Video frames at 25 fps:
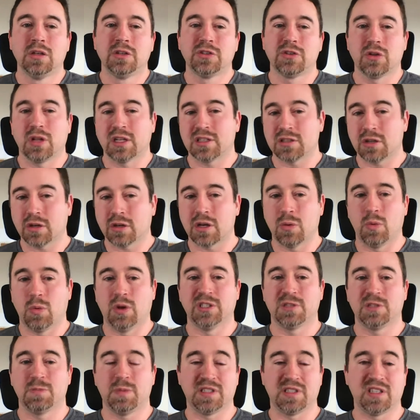So let's look at
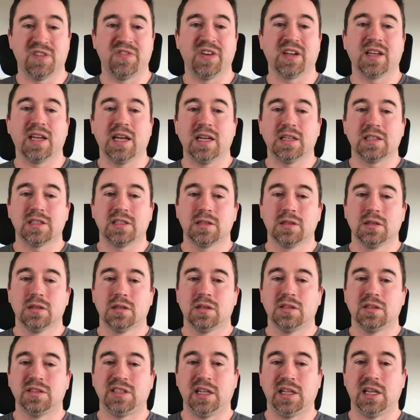one specific case
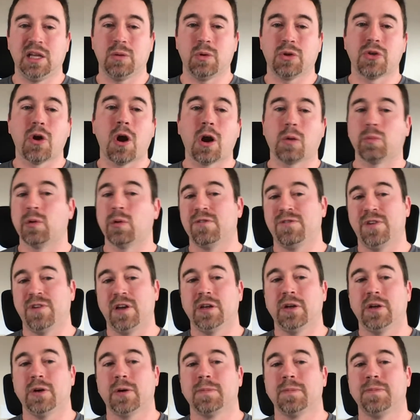dealing with hardware
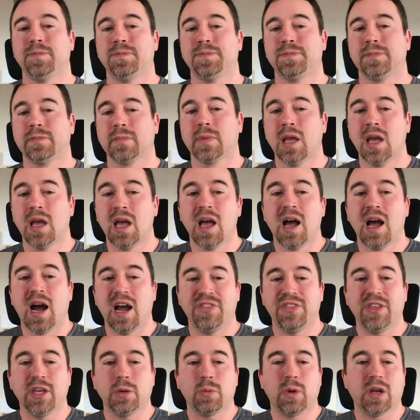failure.
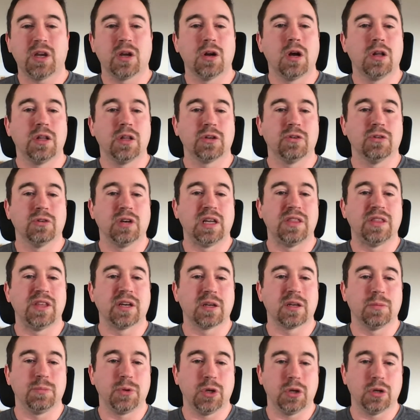I think we can all agree
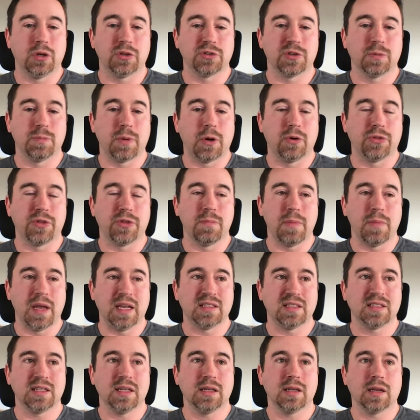that computers are both
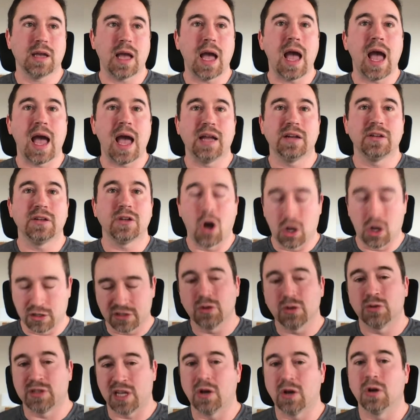amazing and
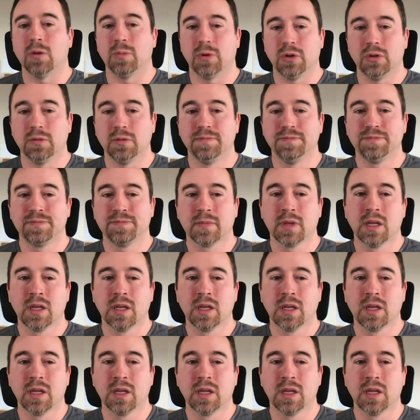also terrible.